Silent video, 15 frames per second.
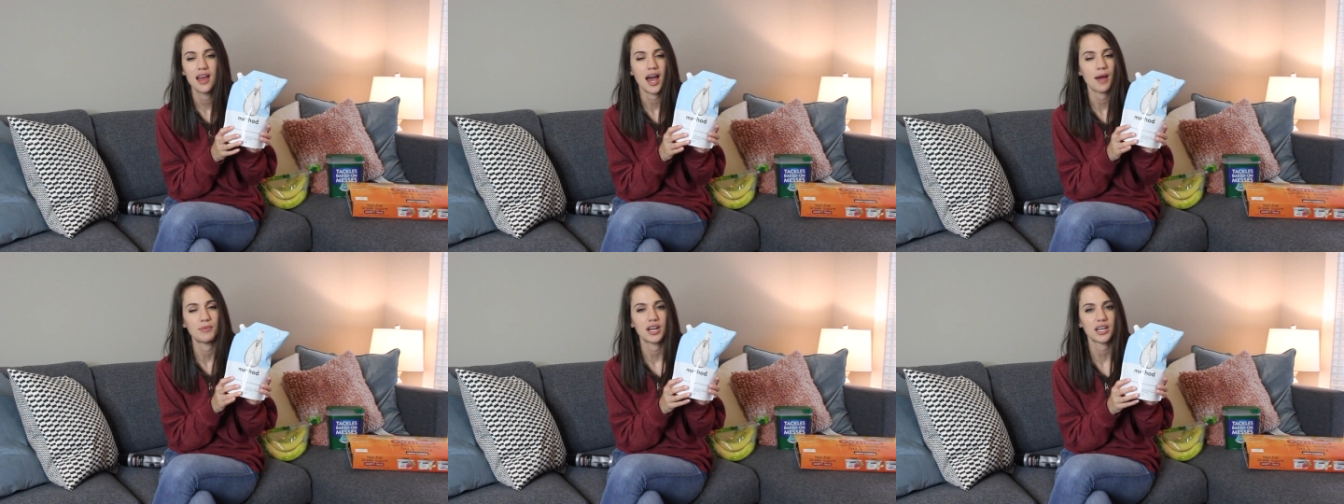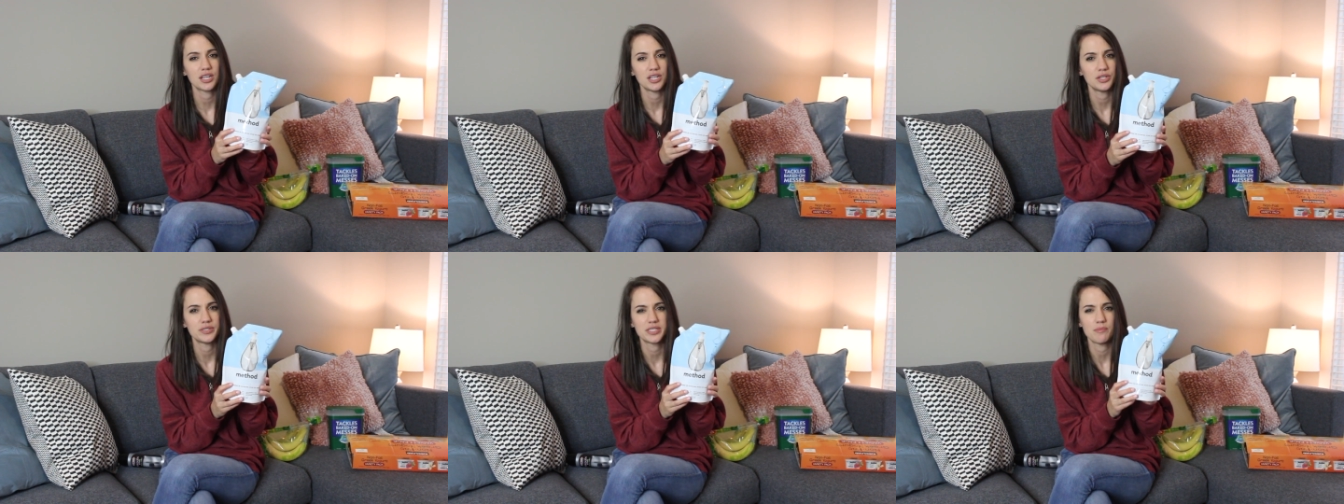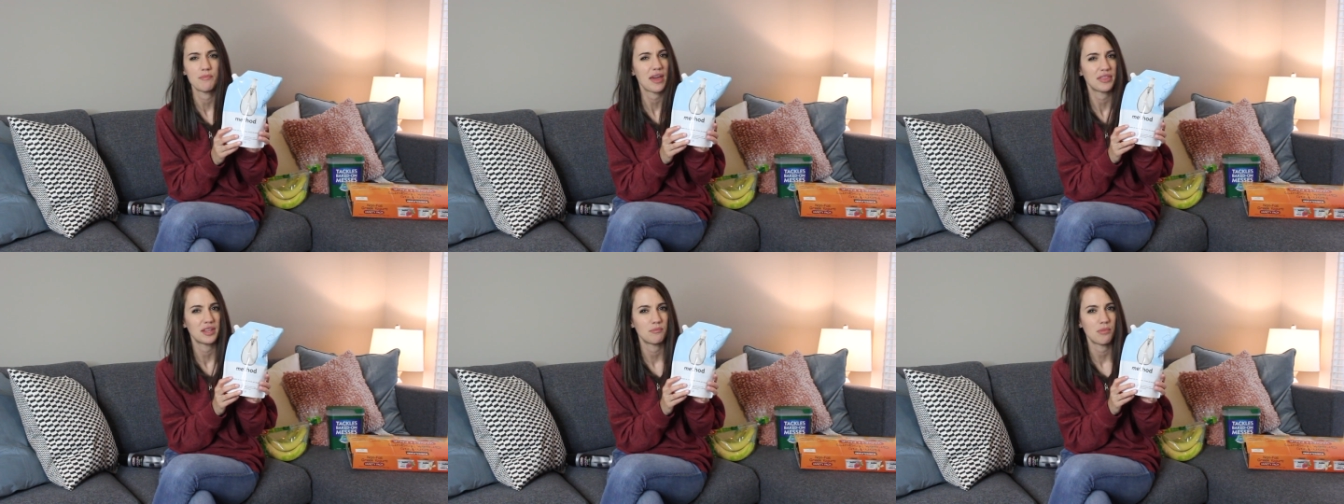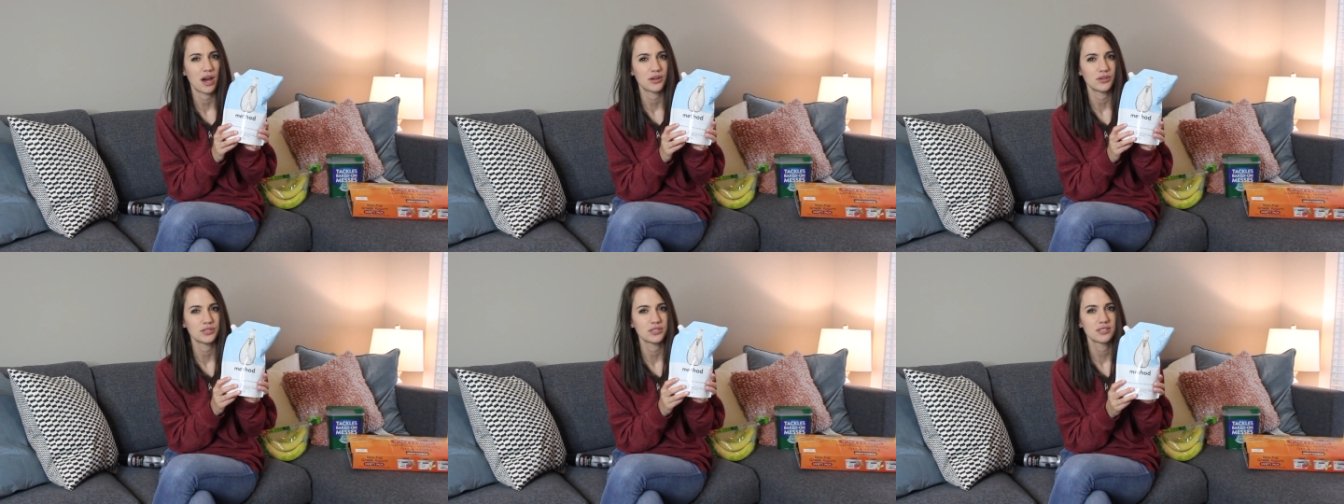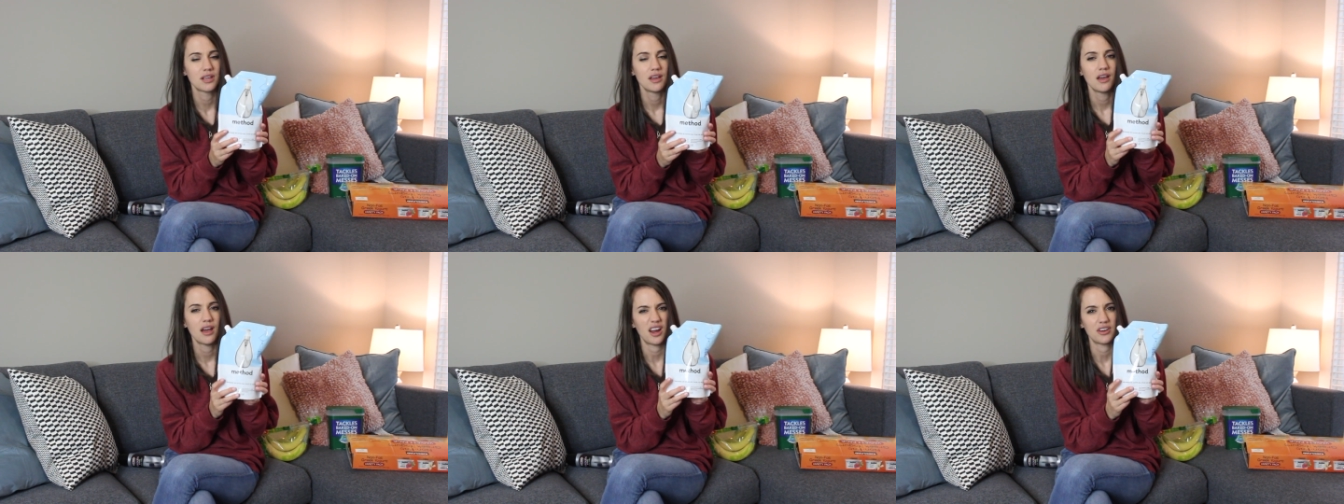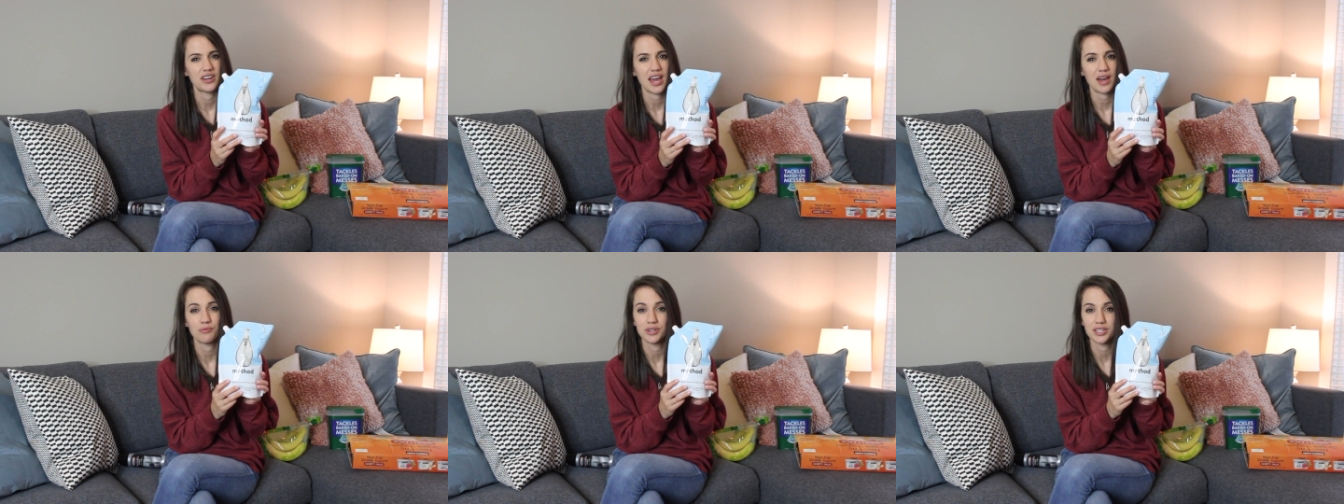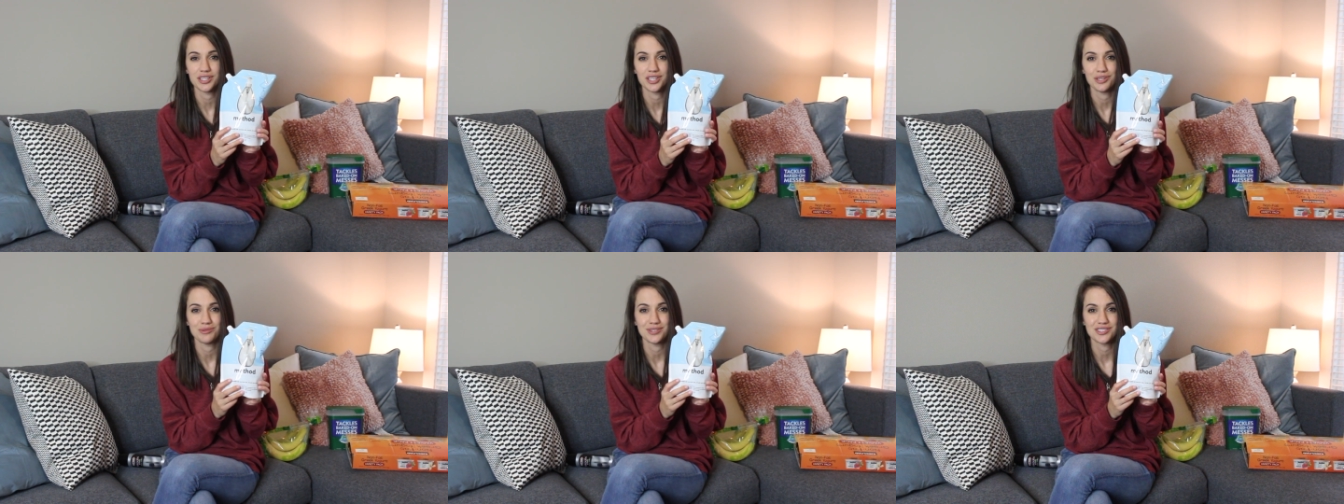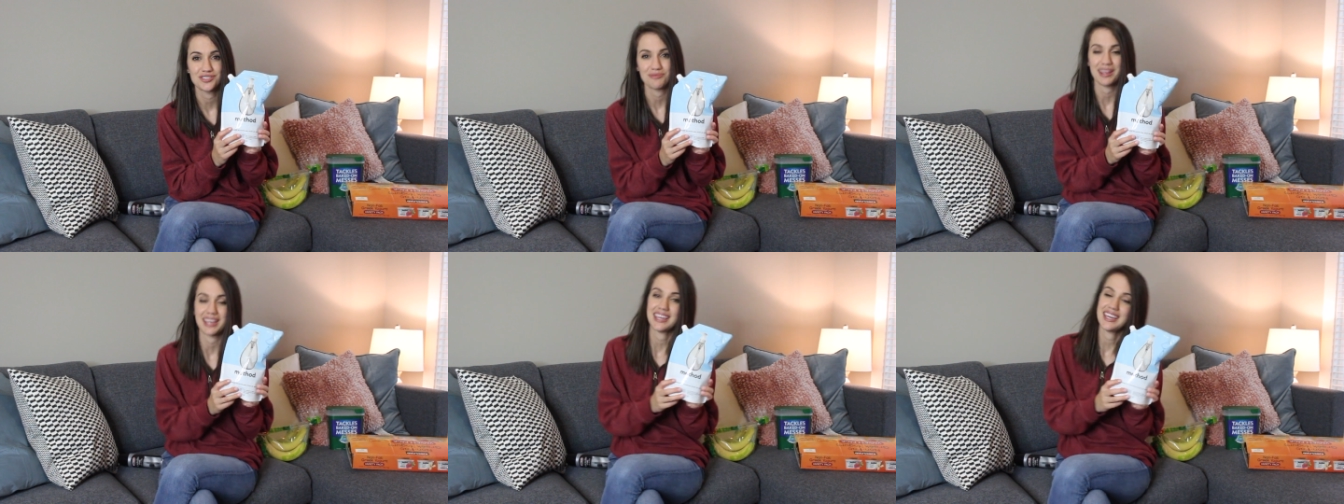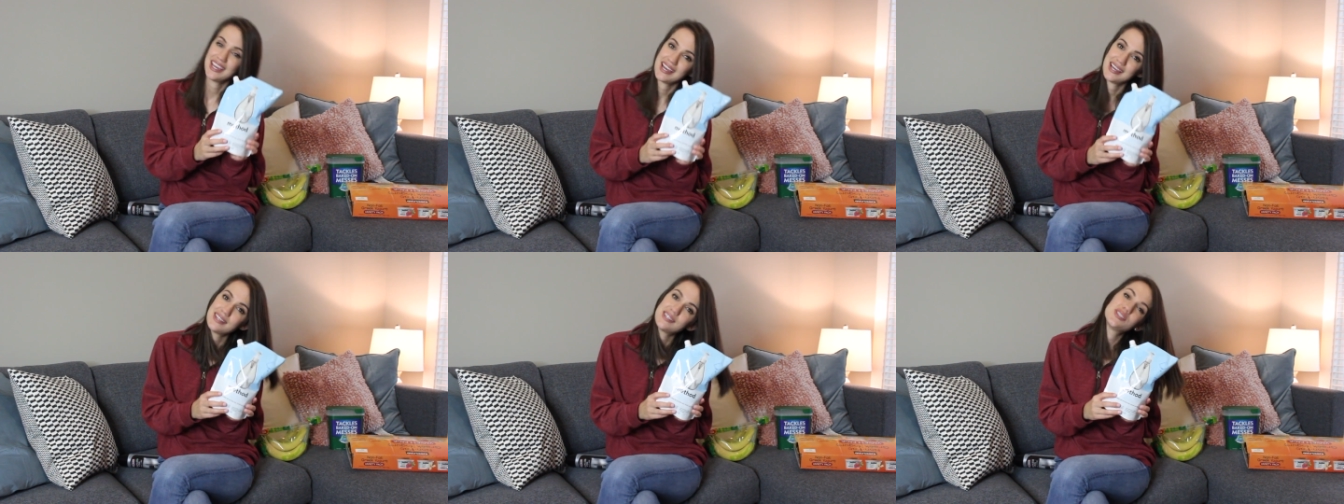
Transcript: I'm not going to use the method bottles, I already had really cute ones from Ikea,